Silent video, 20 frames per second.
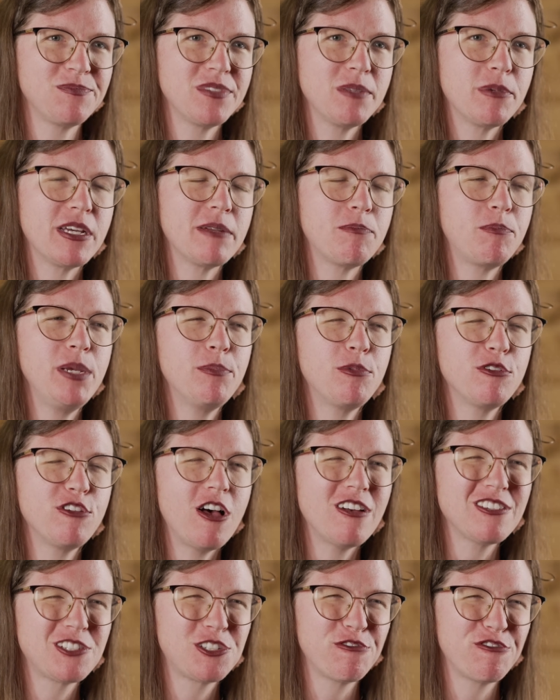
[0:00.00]
But people
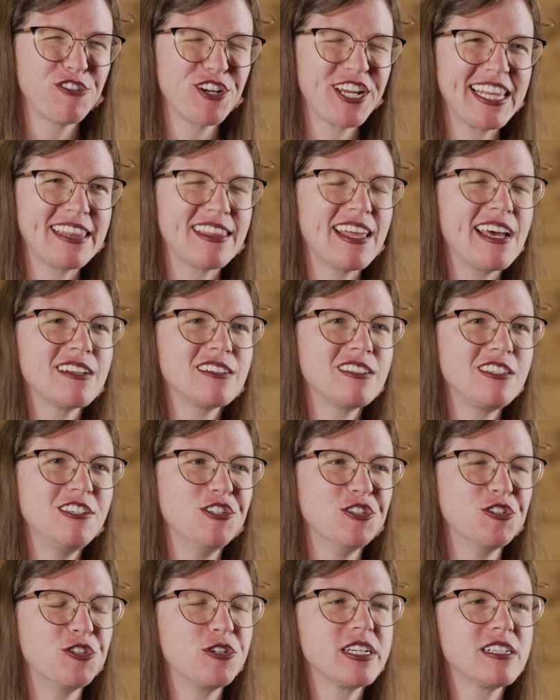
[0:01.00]
also forget that
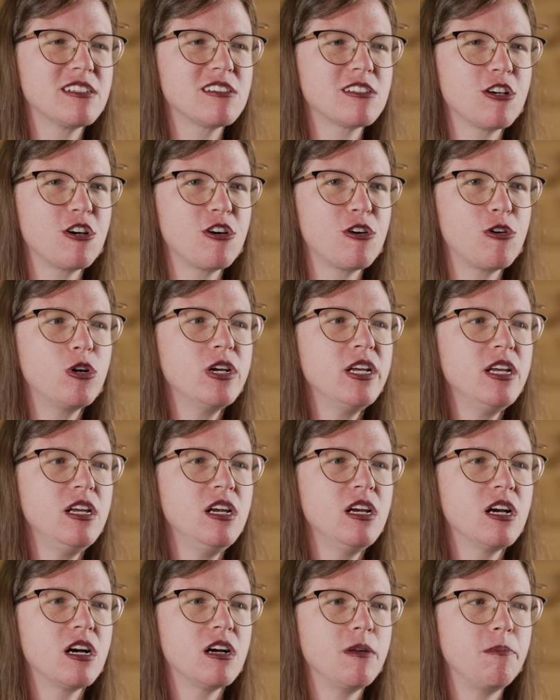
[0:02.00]
too. And so
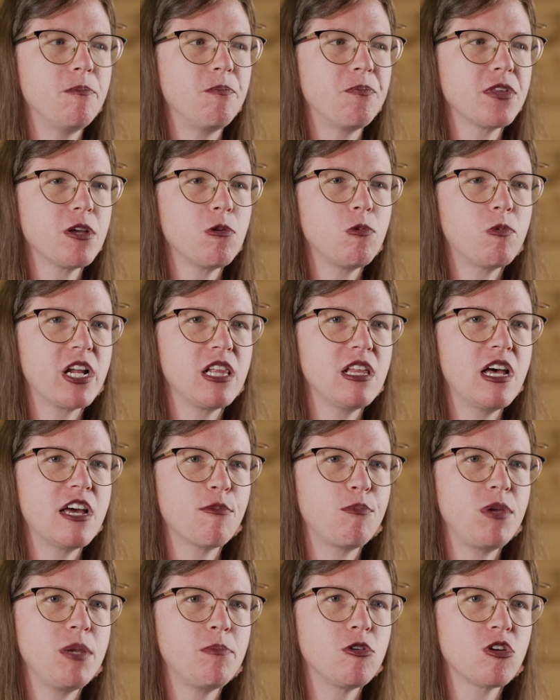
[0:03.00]
what a lot
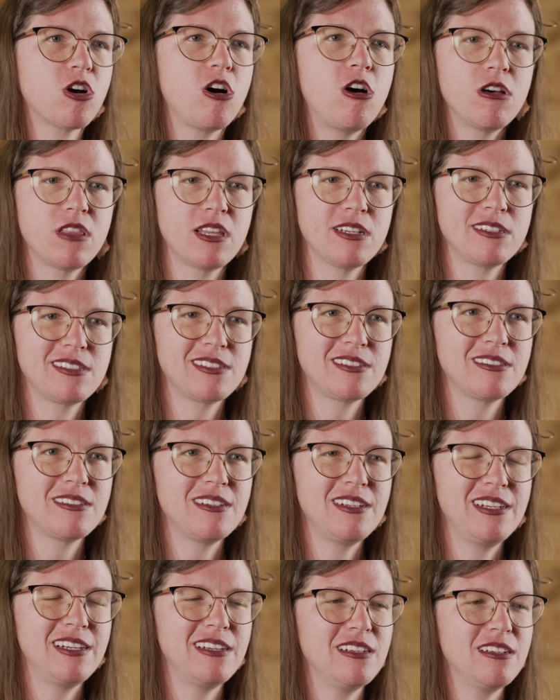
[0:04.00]
of people call this
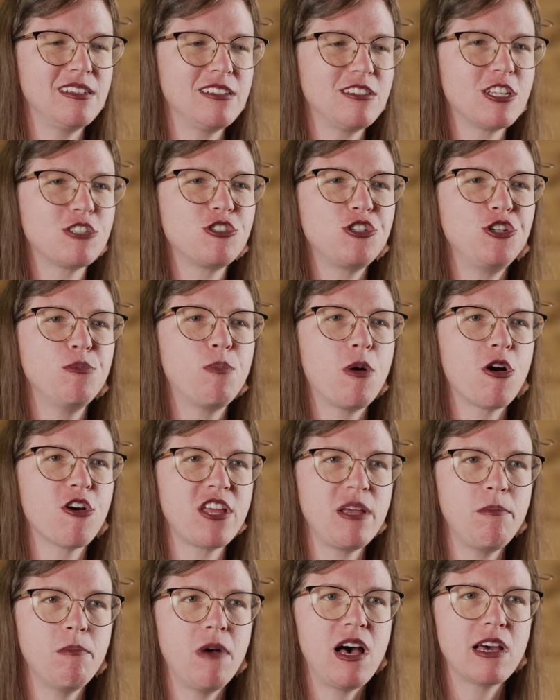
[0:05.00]
the
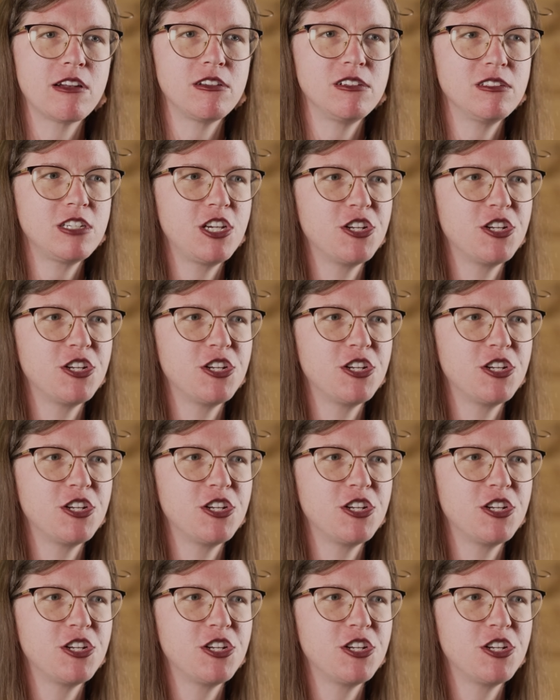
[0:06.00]
two-party model,